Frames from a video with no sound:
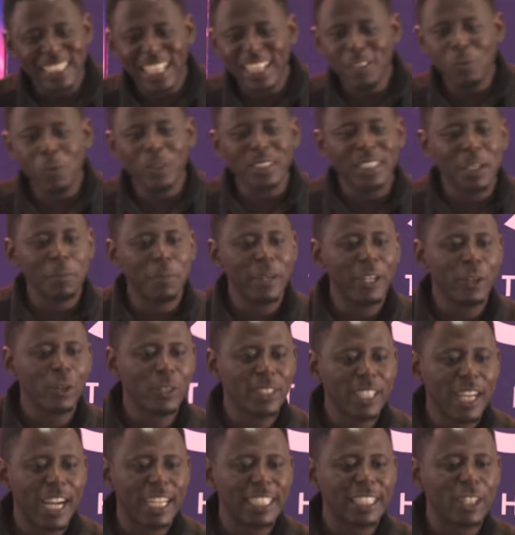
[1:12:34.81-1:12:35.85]
he said he was sleeping in the
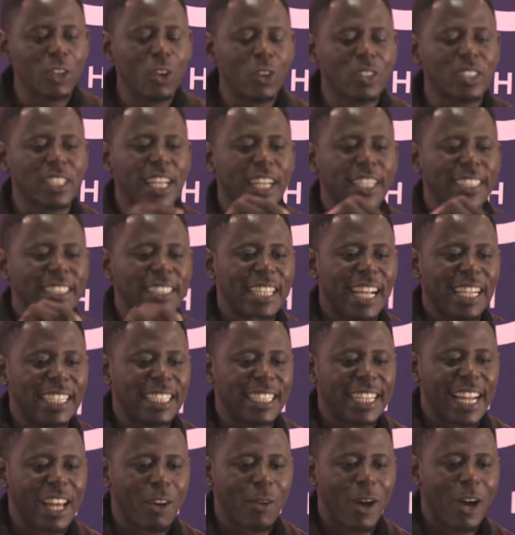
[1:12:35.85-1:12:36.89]
hotel, and the Lord said,
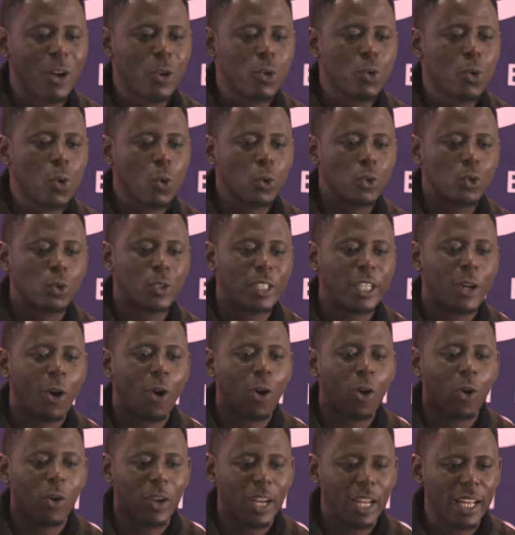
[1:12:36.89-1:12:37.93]
Stand now and go to the
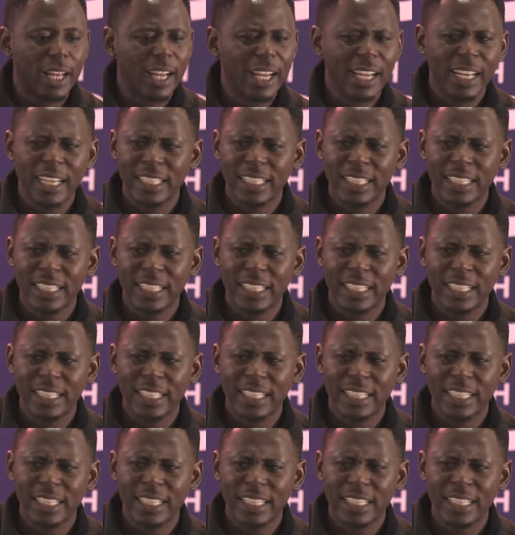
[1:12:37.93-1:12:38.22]
hall.